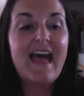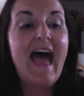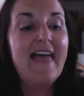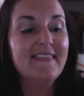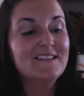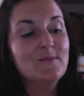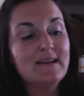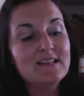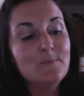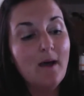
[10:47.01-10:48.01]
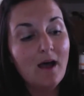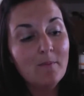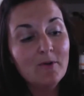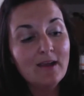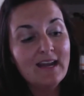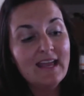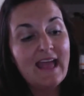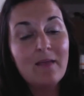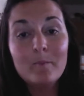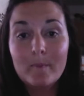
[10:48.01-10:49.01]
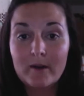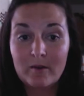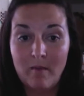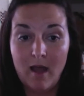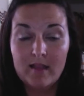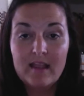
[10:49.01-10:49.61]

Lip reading: And this one is pomegranate and bergamot.